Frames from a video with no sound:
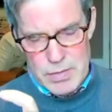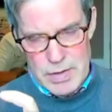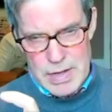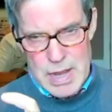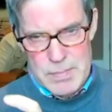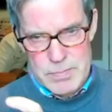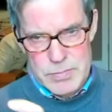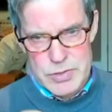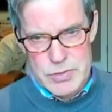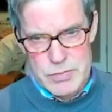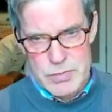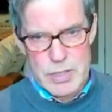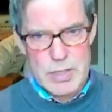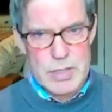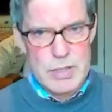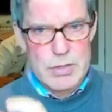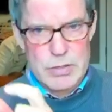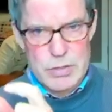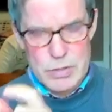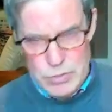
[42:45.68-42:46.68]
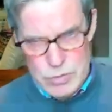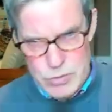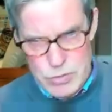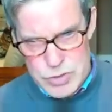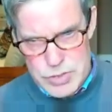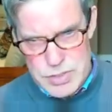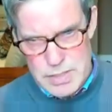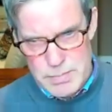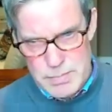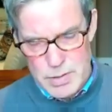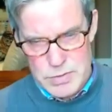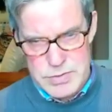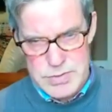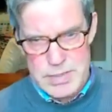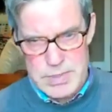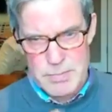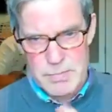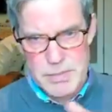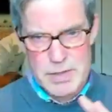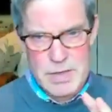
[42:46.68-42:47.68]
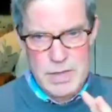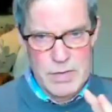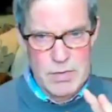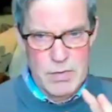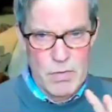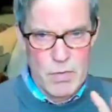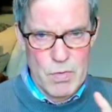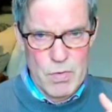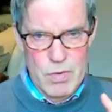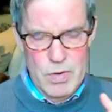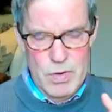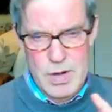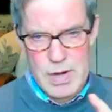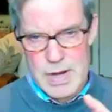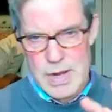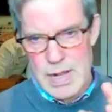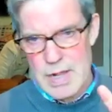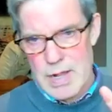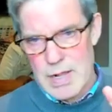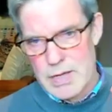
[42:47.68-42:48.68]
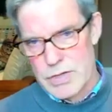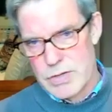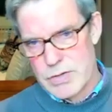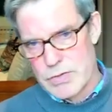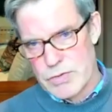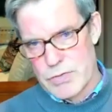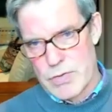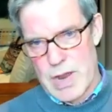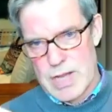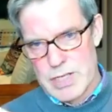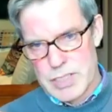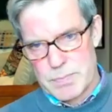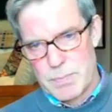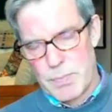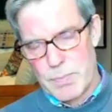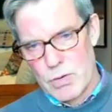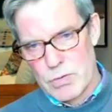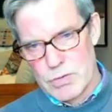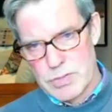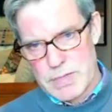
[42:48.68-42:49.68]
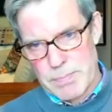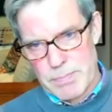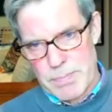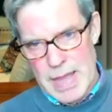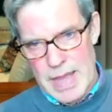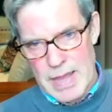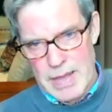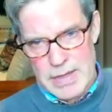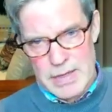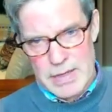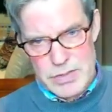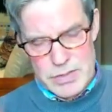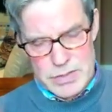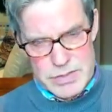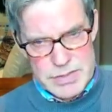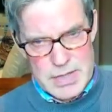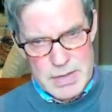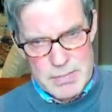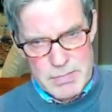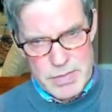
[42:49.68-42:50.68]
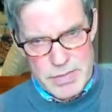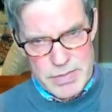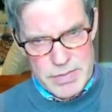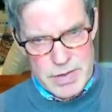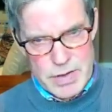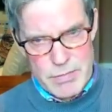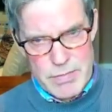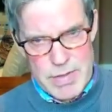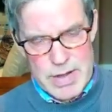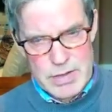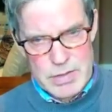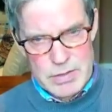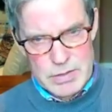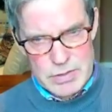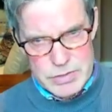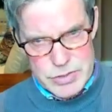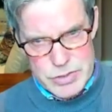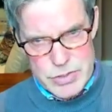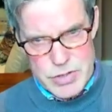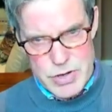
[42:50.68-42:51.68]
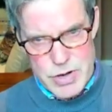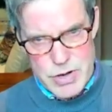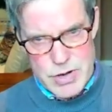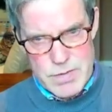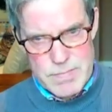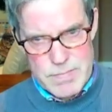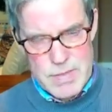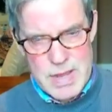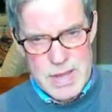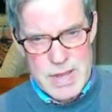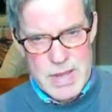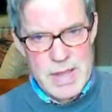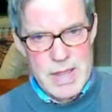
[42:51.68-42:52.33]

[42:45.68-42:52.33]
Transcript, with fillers: come to a conclusion about something or transpose it back into some theoretical term